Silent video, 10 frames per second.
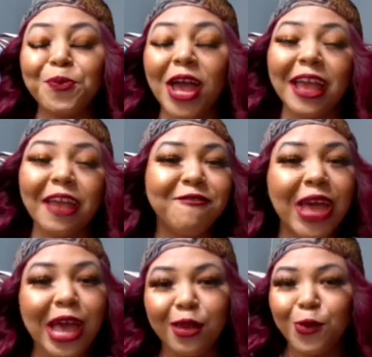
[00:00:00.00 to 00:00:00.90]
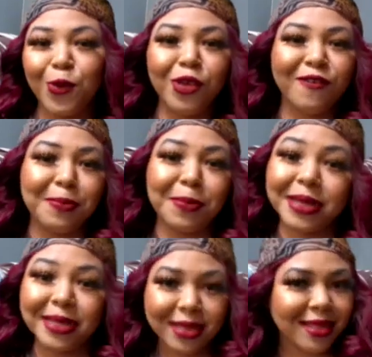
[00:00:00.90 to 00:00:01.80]
get fat in all the right
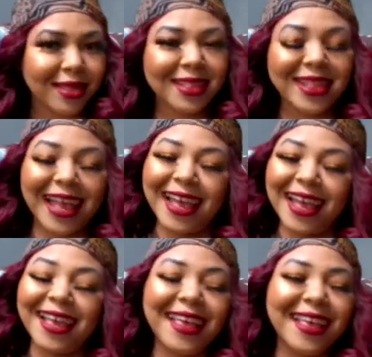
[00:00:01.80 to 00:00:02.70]
places. Like,